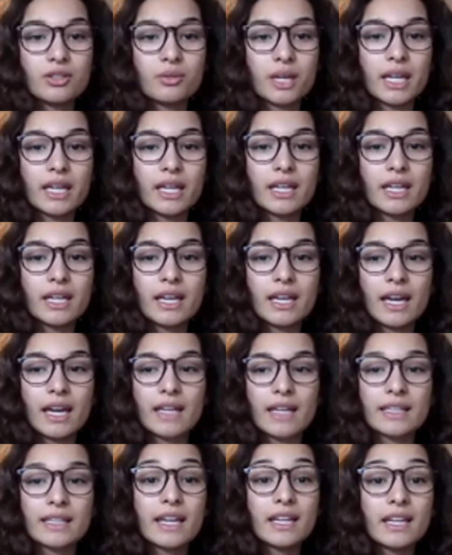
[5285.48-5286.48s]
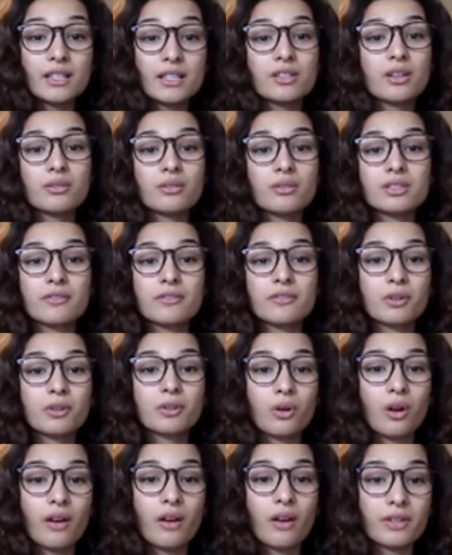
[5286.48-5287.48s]
deep into it and get into those
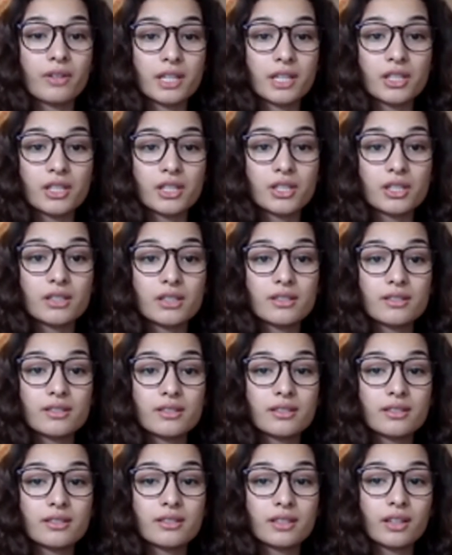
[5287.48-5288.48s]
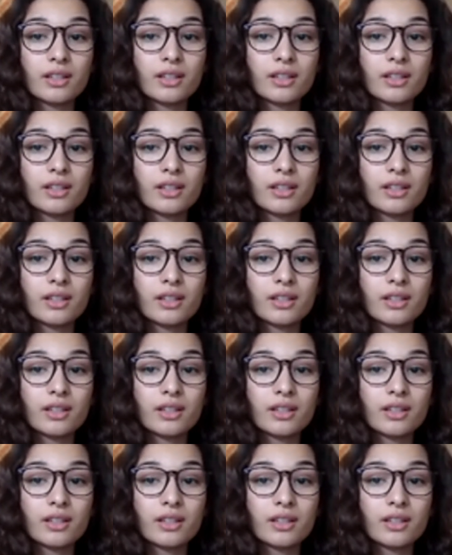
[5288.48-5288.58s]
difficult conversations.